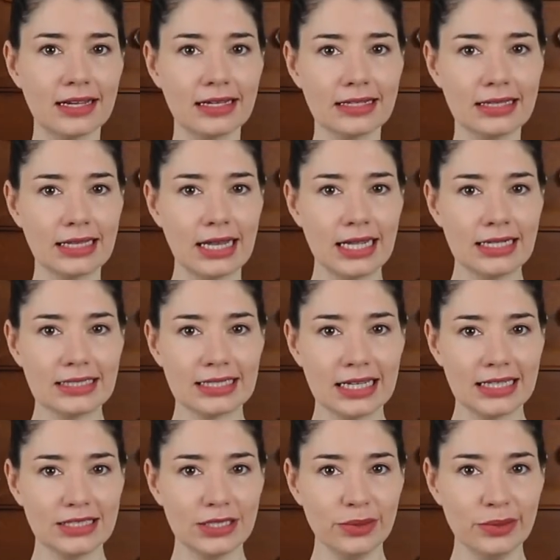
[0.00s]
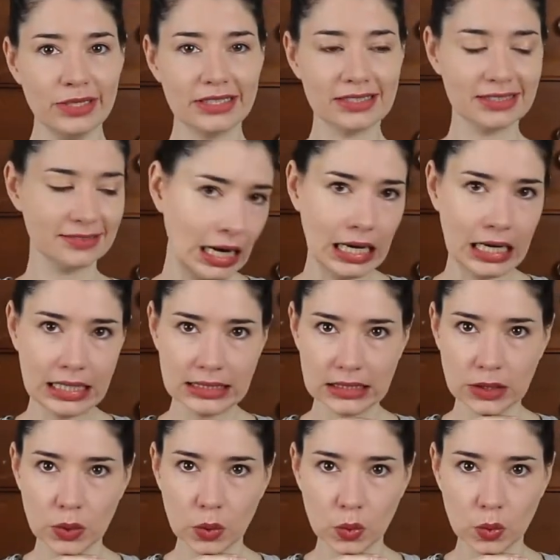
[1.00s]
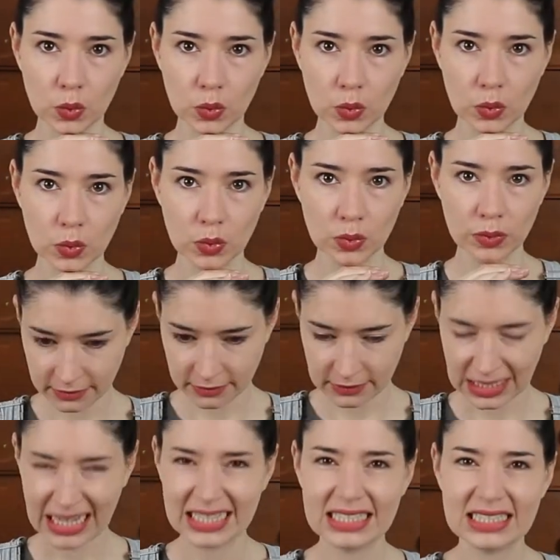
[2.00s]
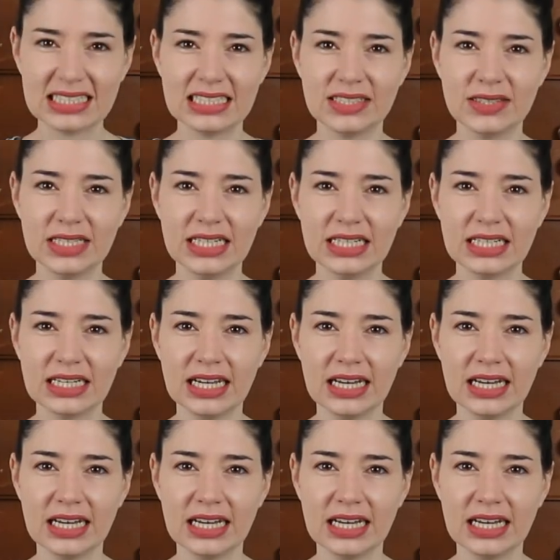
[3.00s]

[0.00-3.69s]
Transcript: Well, let's get to it. Let's go. I still need a